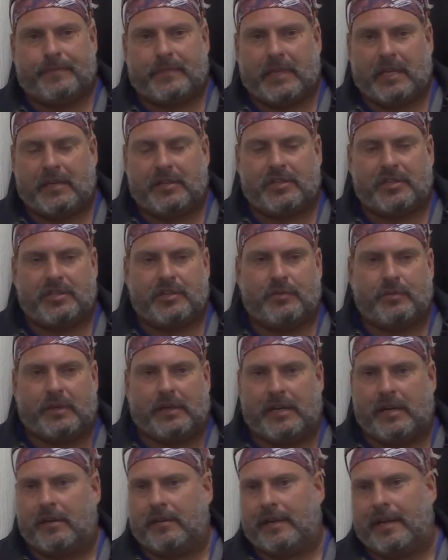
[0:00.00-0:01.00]
and she
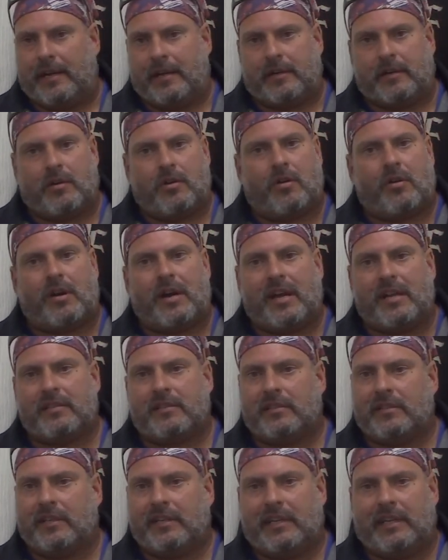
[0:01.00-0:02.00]
went out and got in a car
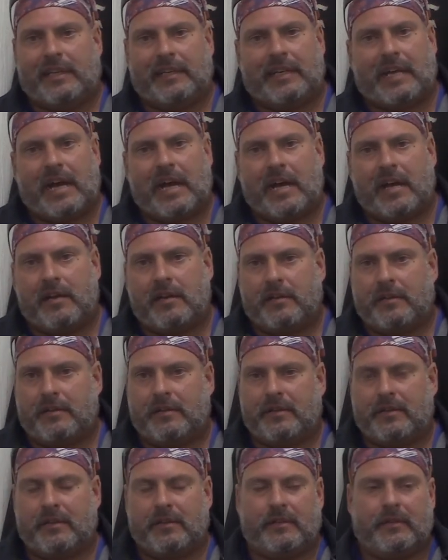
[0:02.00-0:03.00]
accident and they died.
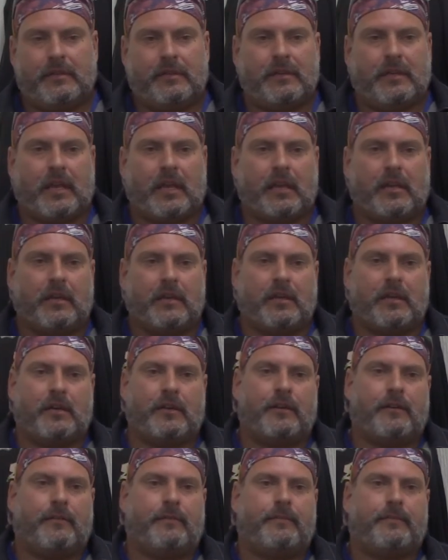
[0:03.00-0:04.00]
And
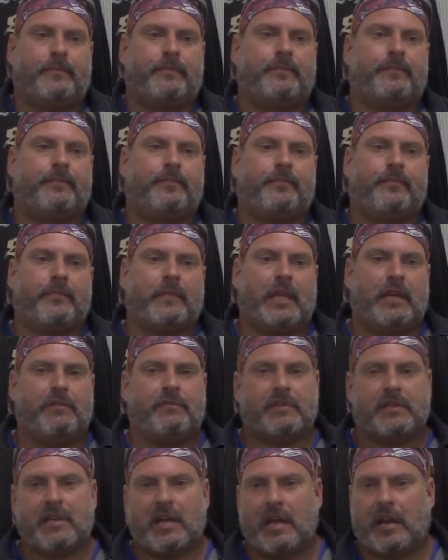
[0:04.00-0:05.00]
um, he
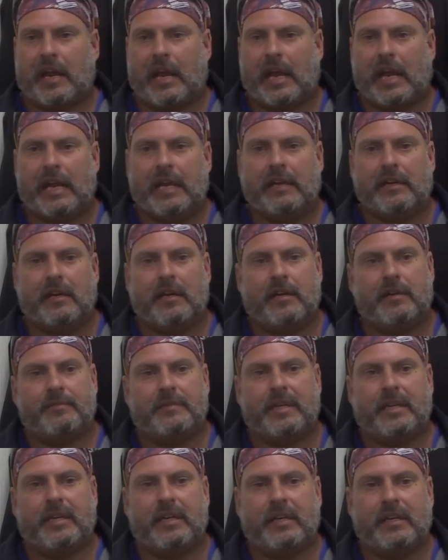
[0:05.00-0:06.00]
was kind of ate up
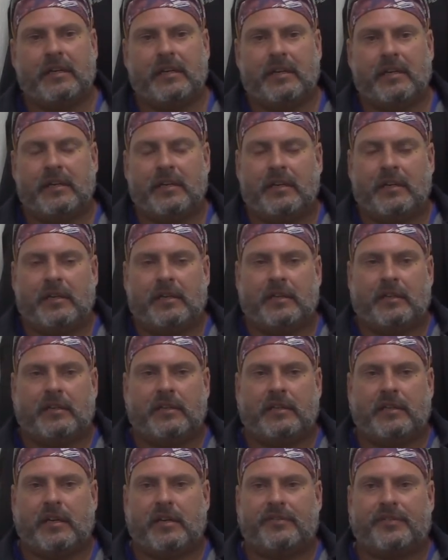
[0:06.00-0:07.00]
that he
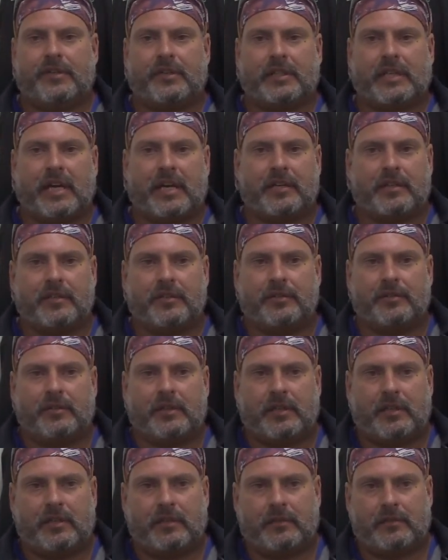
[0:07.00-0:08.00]
never got to
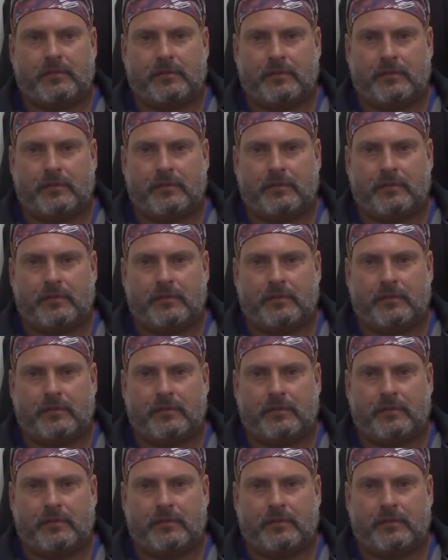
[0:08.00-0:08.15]
uh,